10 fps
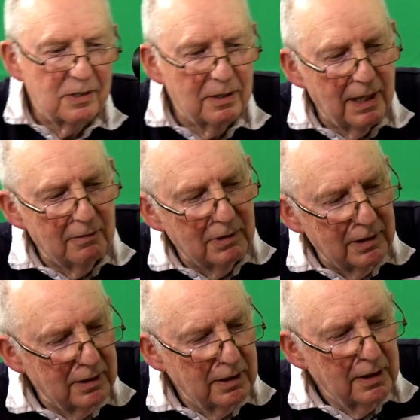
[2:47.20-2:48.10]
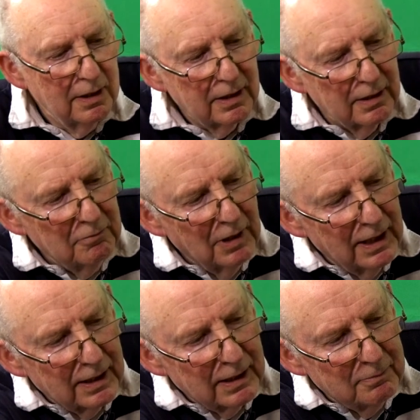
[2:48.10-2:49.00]
So that one
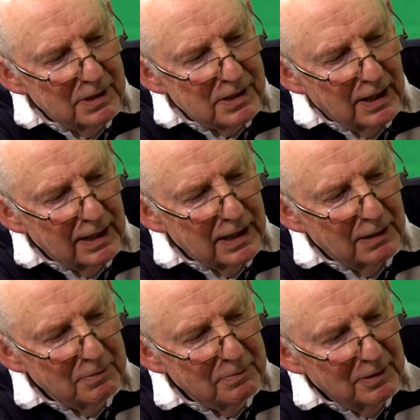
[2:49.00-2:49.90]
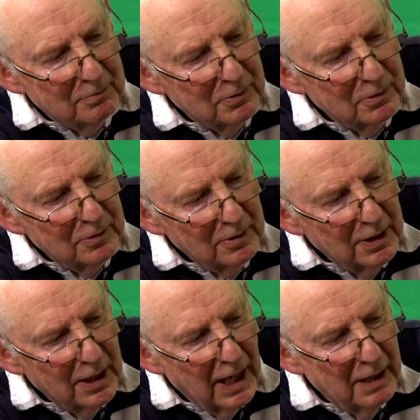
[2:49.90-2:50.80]
can be tightened up a bit more,
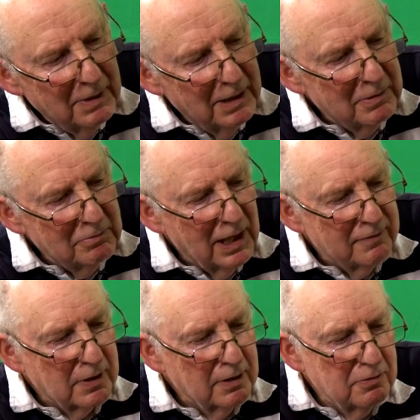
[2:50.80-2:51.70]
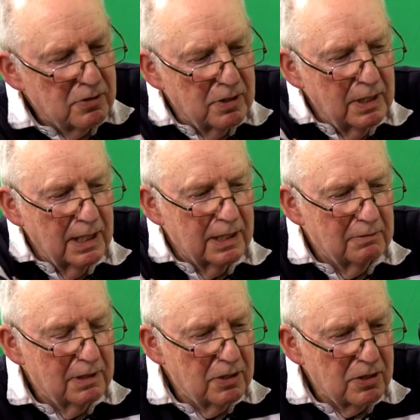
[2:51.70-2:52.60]
and maybe we have to loosen the other
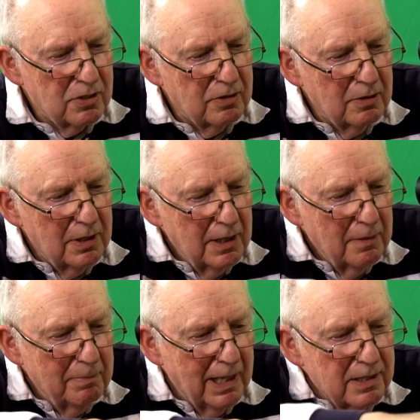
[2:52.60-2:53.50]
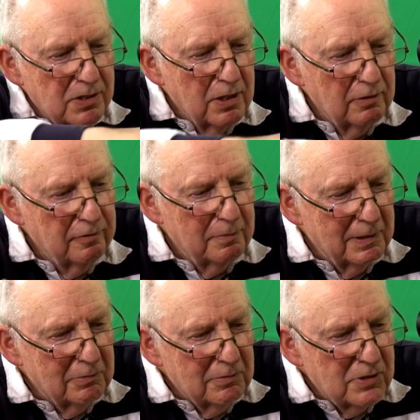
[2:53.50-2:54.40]
one just to balance it off a
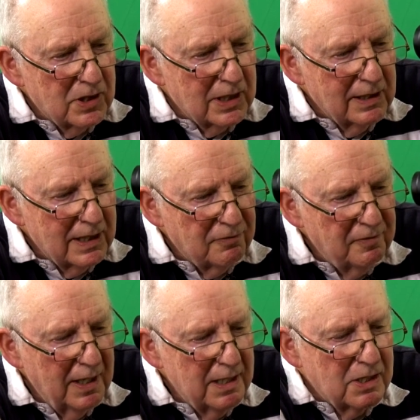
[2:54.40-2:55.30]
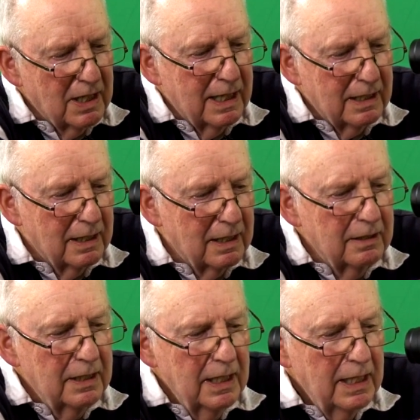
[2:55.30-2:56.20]
bit. We'll see. That's fairly tight now.